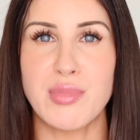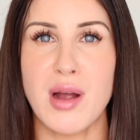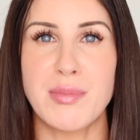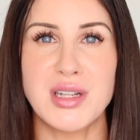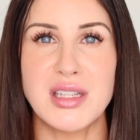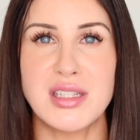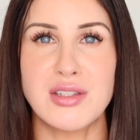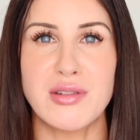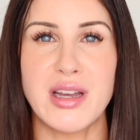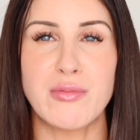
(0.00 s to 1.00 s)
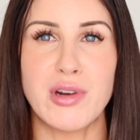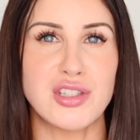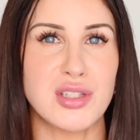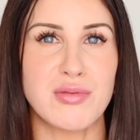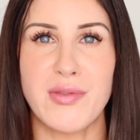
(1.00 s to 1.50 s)
properties to it where it
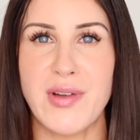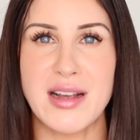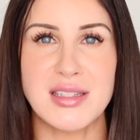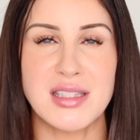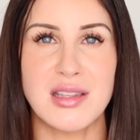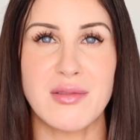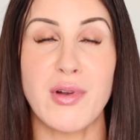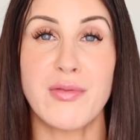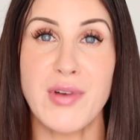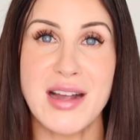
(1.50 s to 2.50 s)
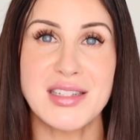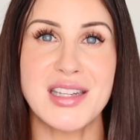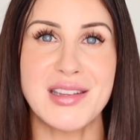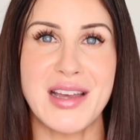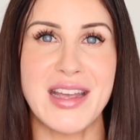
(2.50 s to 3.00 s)
just refracts
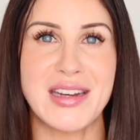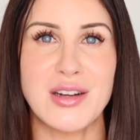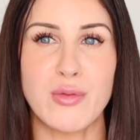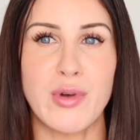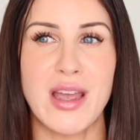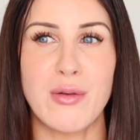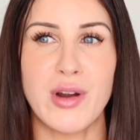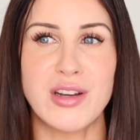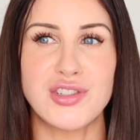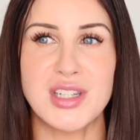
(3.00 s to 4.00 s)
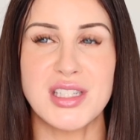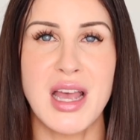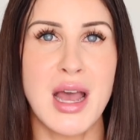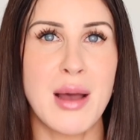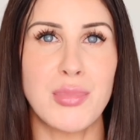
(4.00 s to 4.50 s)
the light in a way where it just
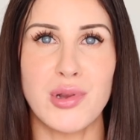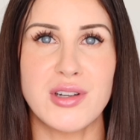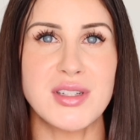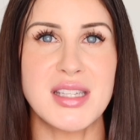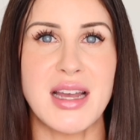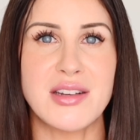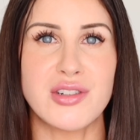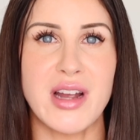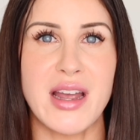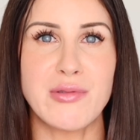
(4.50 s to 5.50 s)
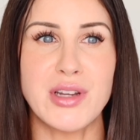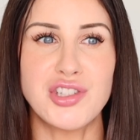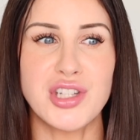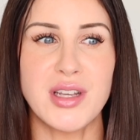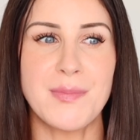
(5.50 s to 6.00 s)
blurs the under eye
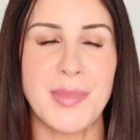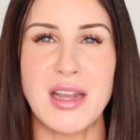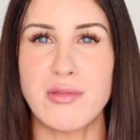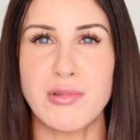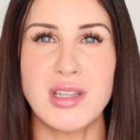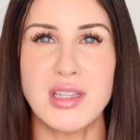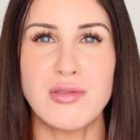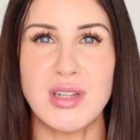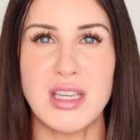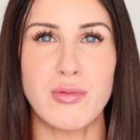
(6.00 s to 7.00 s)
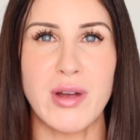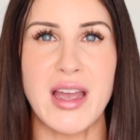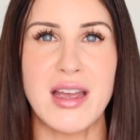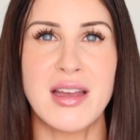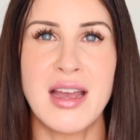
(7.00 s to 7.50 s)
region in a really unique
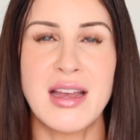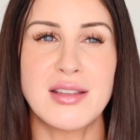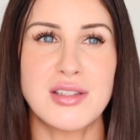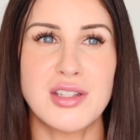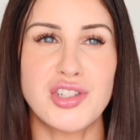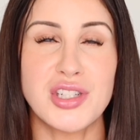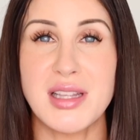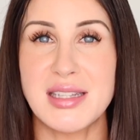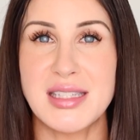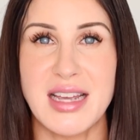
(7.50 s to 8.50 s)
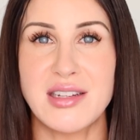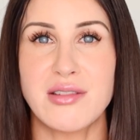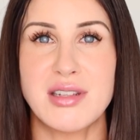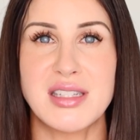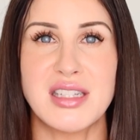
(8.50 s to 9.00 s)
way. This is just a
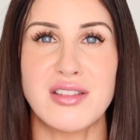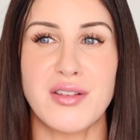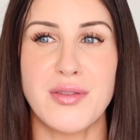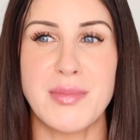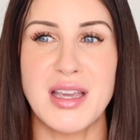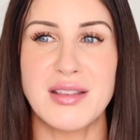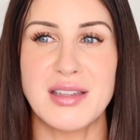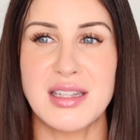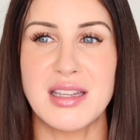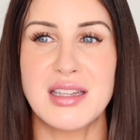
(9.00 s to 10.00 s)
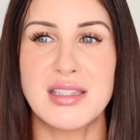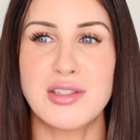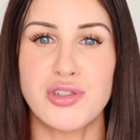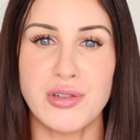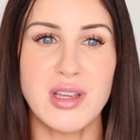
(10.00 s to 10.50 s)
standout concealer for me. This is
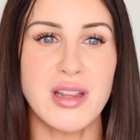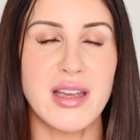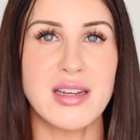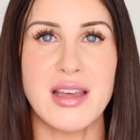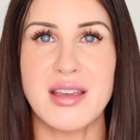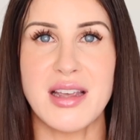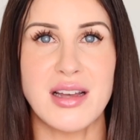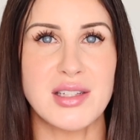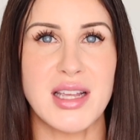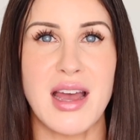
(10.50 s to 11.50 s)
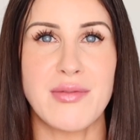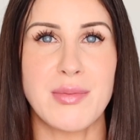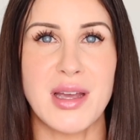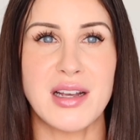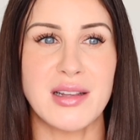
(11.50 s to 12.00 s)
truly like nothing else I have in
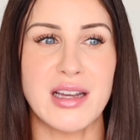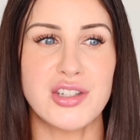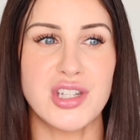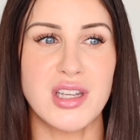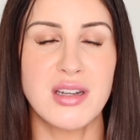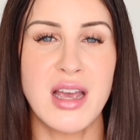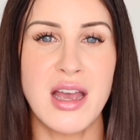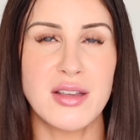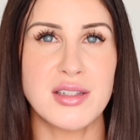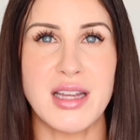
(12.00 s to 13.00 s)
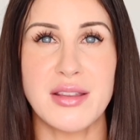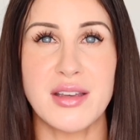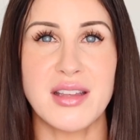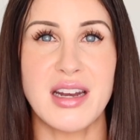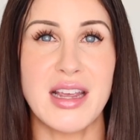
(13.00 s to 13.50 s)
my collection. There's
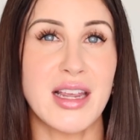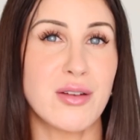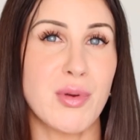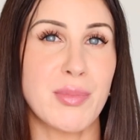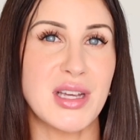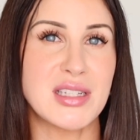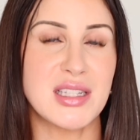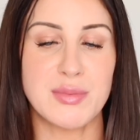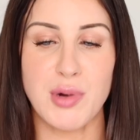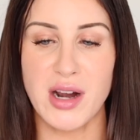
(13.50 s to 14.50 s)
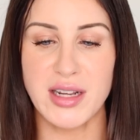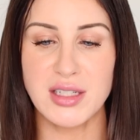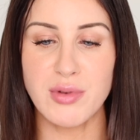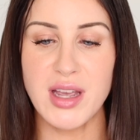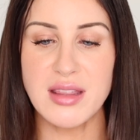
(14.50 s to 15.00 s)
nothing that I can replace this
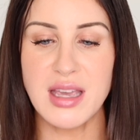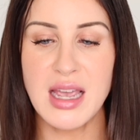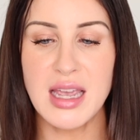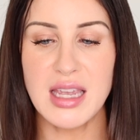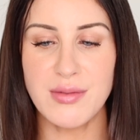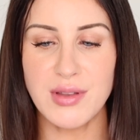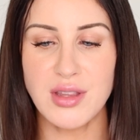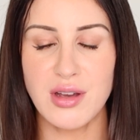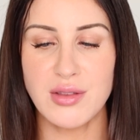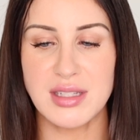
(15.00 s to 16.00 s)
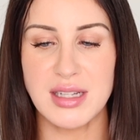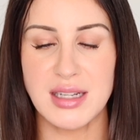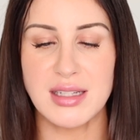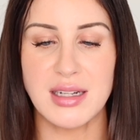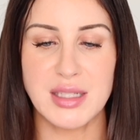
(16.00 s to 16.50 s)
product with. Even though this
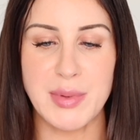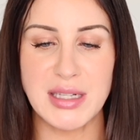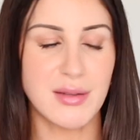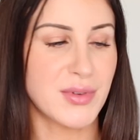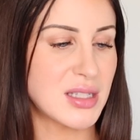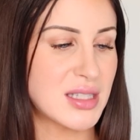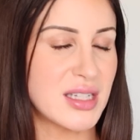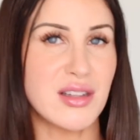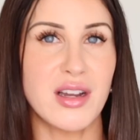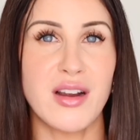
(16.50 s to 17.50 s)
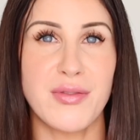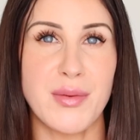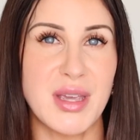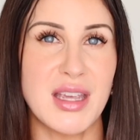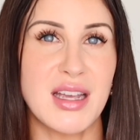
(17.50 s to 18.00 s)
is an expensive concealer,
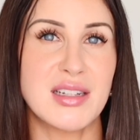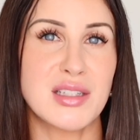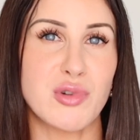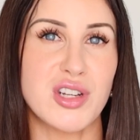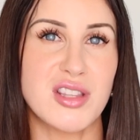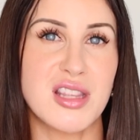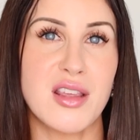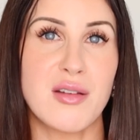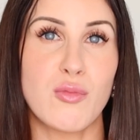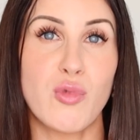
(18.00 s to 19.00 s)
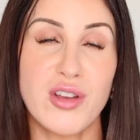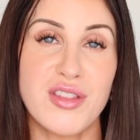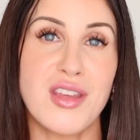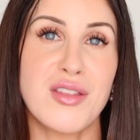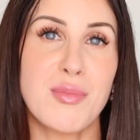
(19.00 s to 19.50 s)
for me it is worth
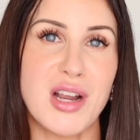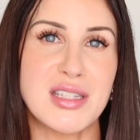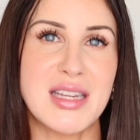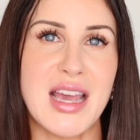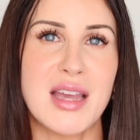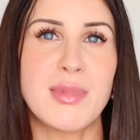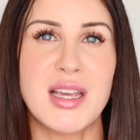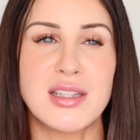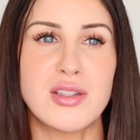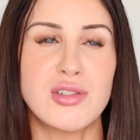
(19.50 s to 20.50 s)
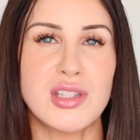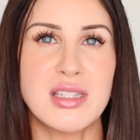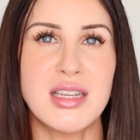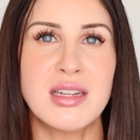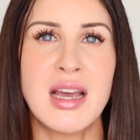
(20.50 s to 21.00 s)
the price tag because you just
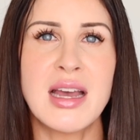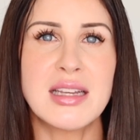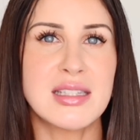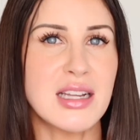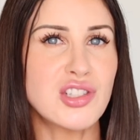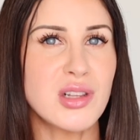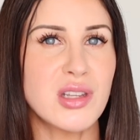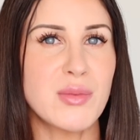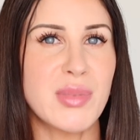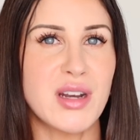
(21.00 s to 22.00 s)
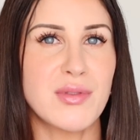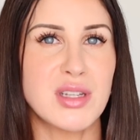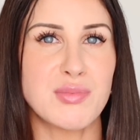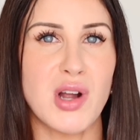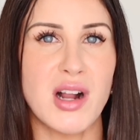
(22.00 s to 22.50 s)
need such a little bit of
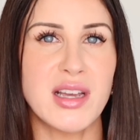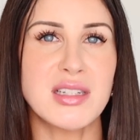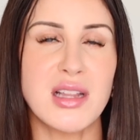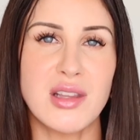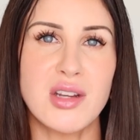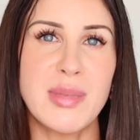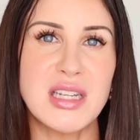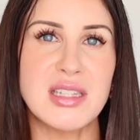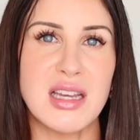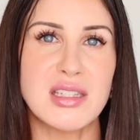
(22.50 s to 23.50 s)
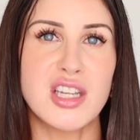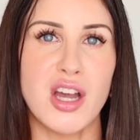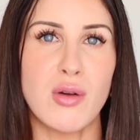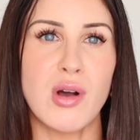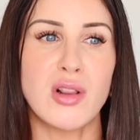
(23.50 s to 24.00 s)
this product. A little bit does
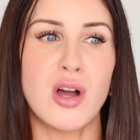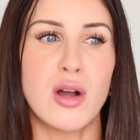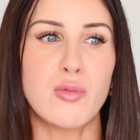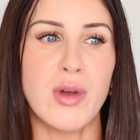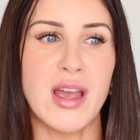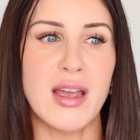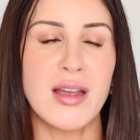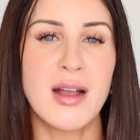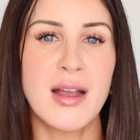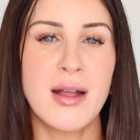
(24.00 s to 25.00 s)
go a long way,